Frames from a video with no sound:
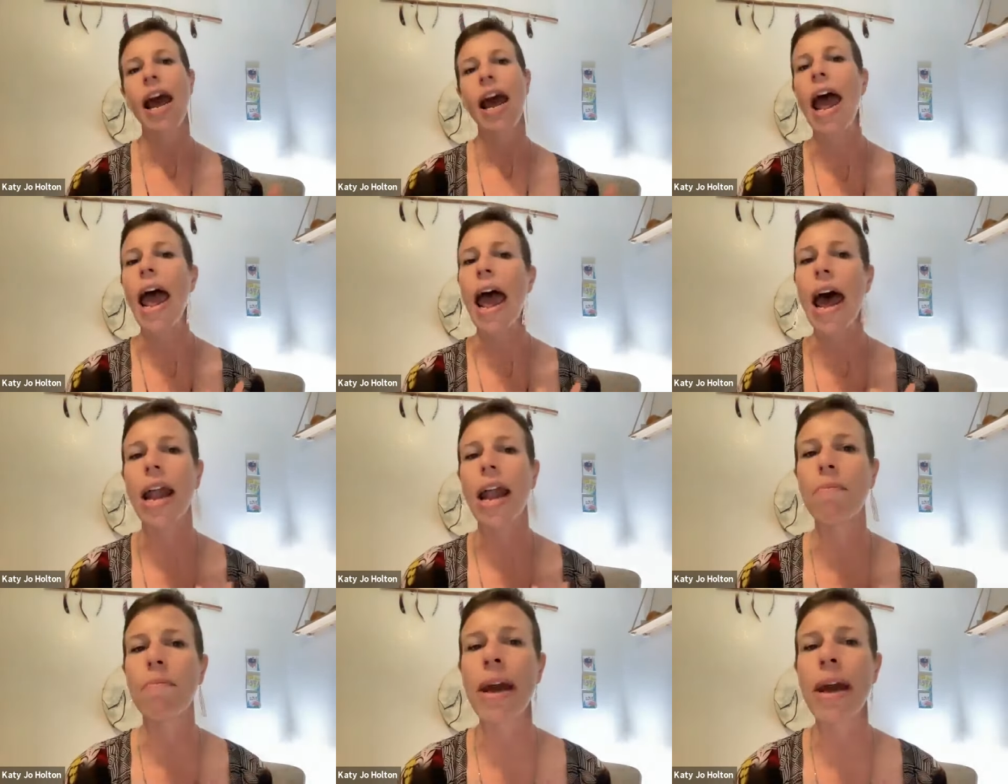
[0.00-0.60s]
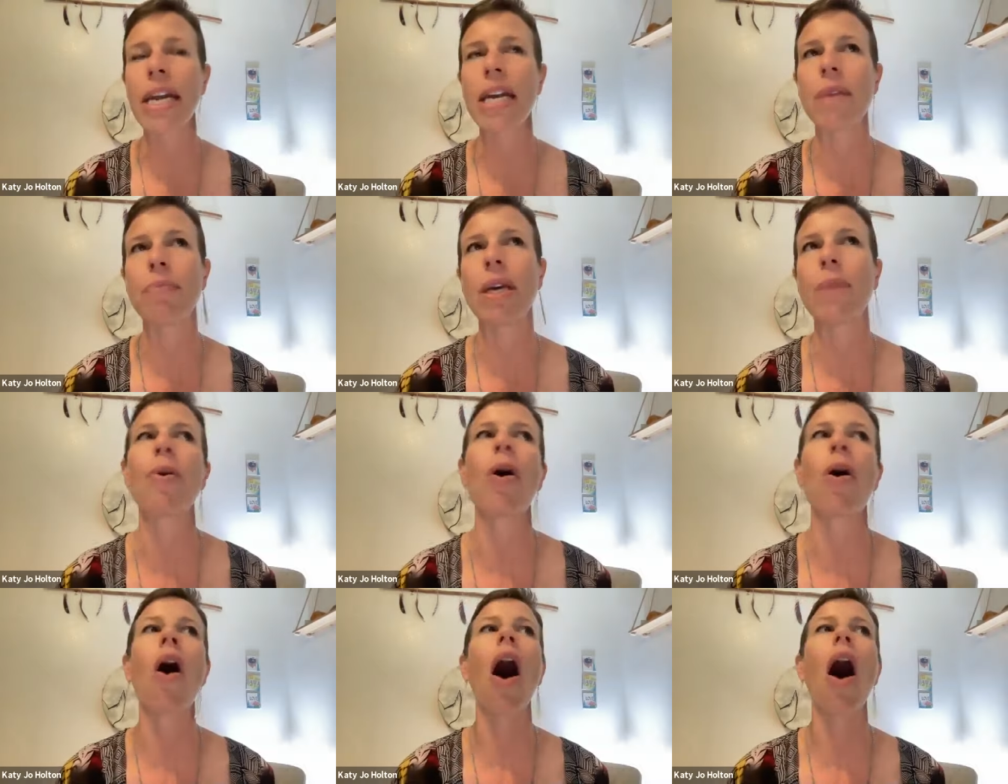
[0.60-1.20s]
And many
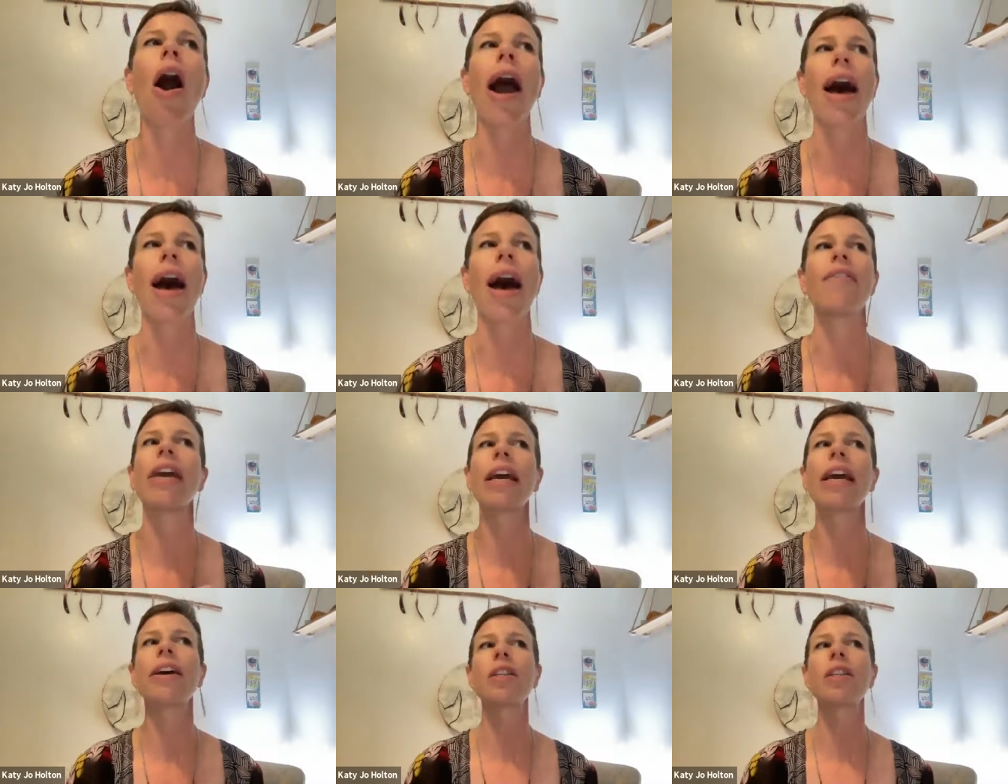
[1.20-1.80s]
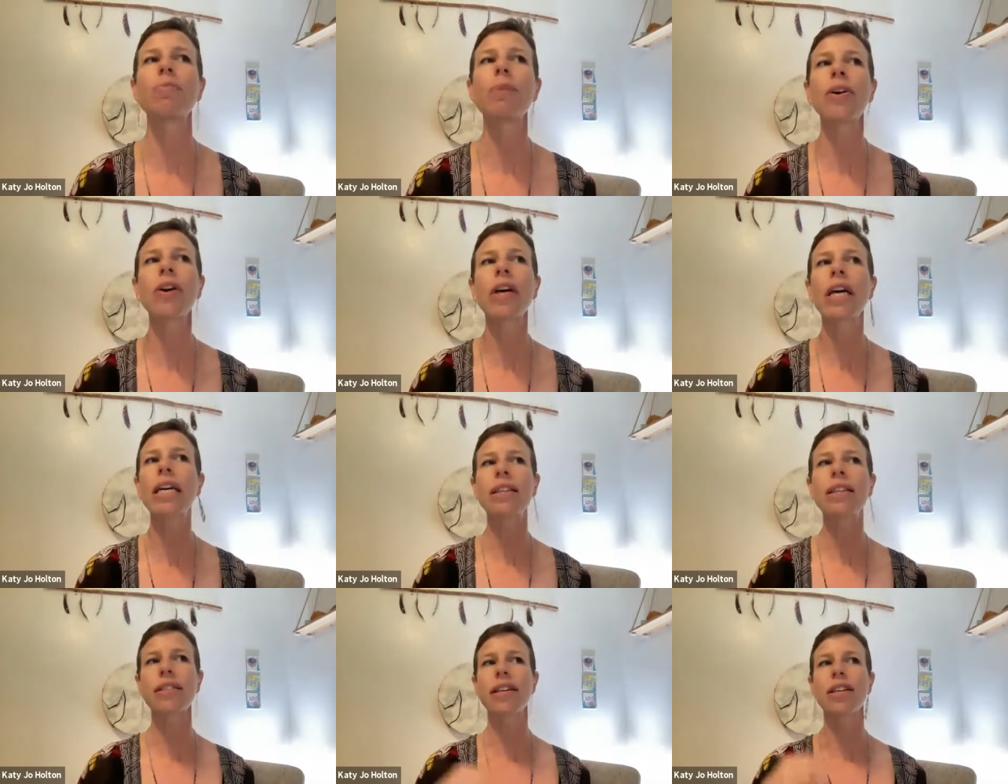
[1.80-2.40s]
people are having
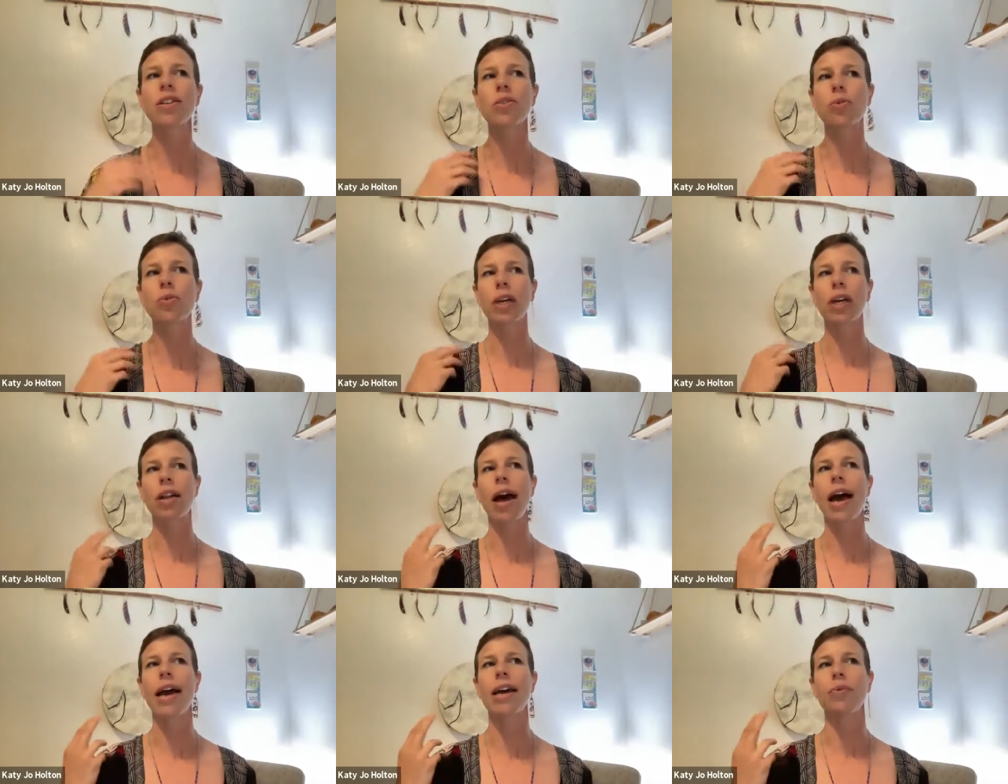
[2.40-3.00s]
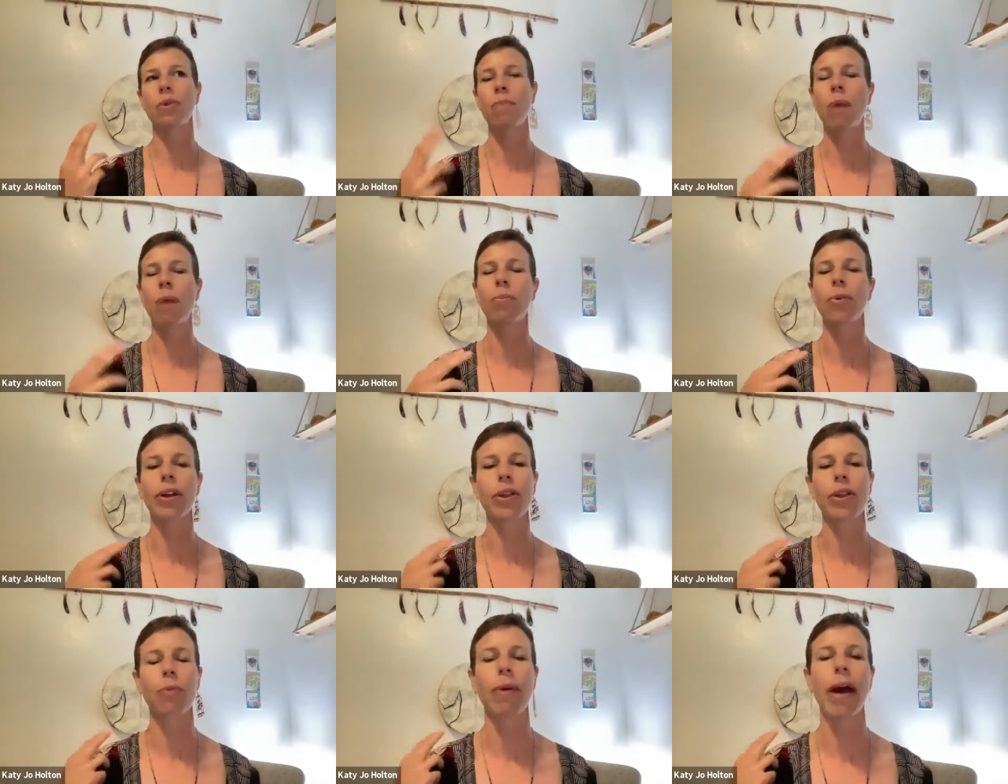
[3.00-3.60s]
experiences, realize,
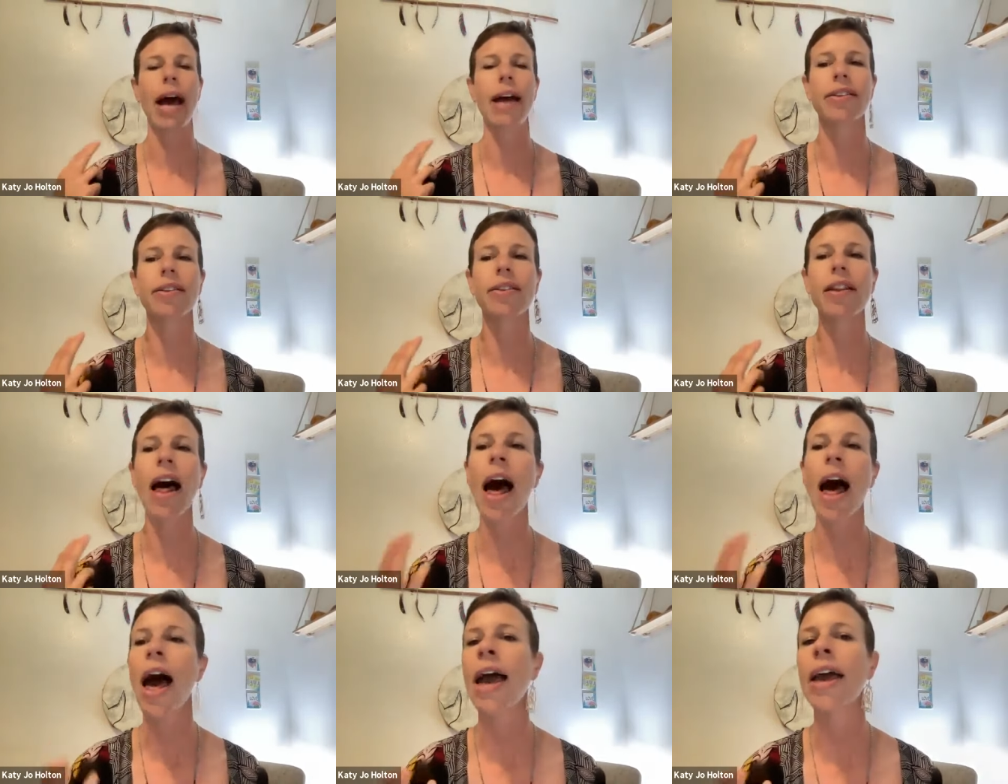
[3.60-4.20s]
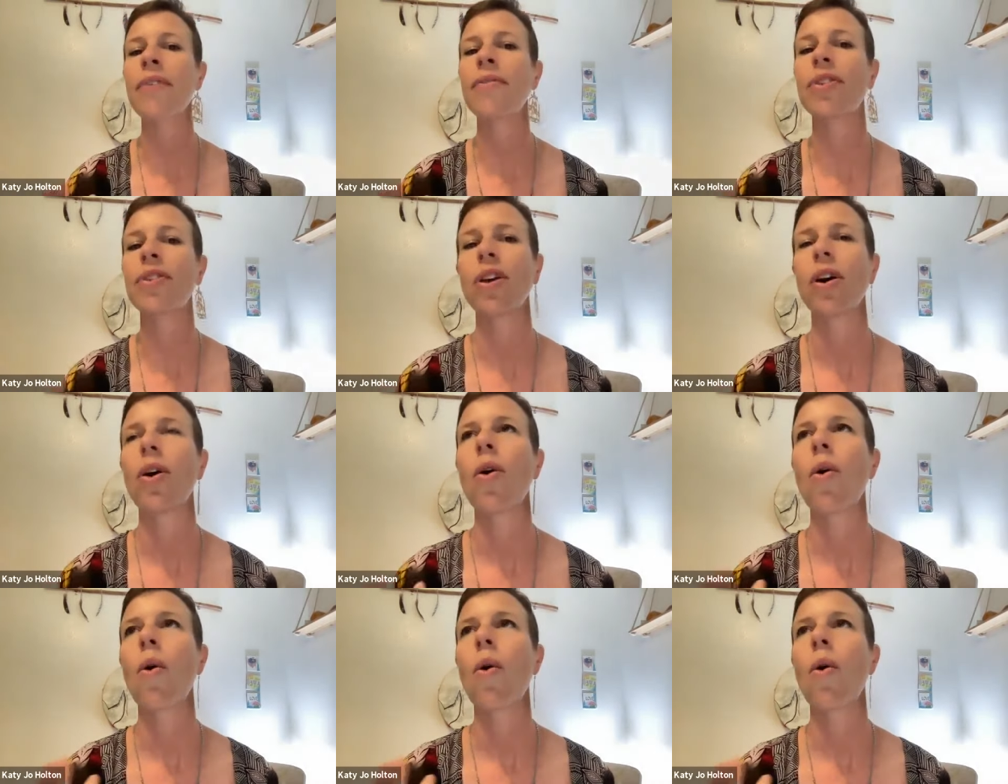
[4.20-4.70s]
remembering their past lives